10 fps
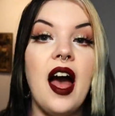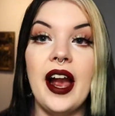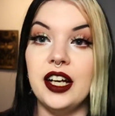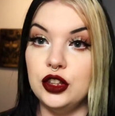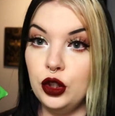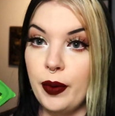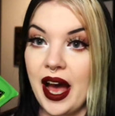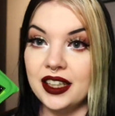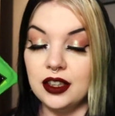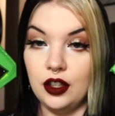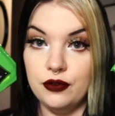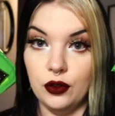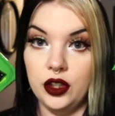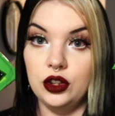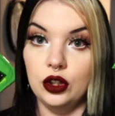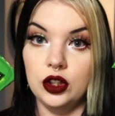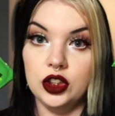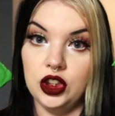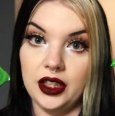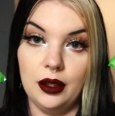I got 2 packs of the fully
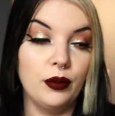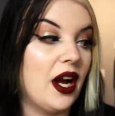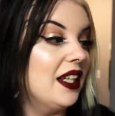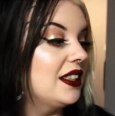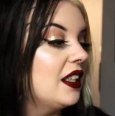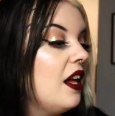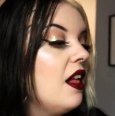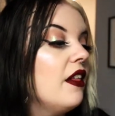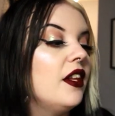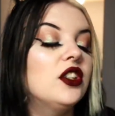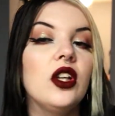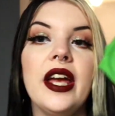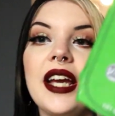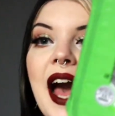cooked chicken breast. These are like